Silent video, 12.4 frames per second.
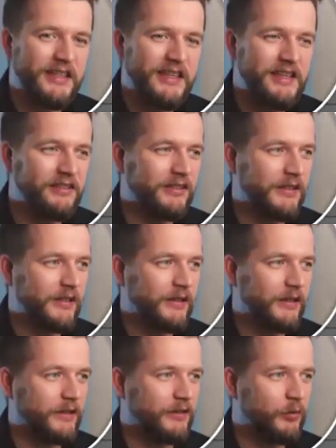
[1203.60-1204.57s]

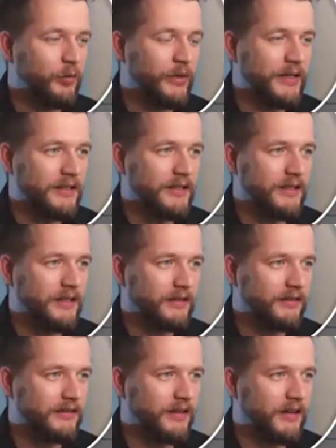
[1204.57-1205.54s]
easier to bring
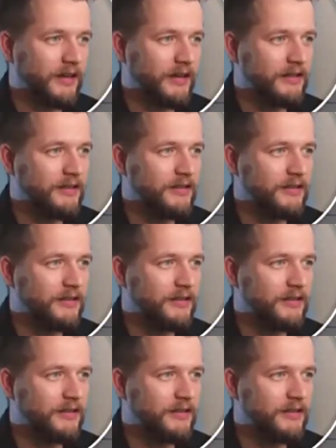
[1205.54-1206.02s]
inside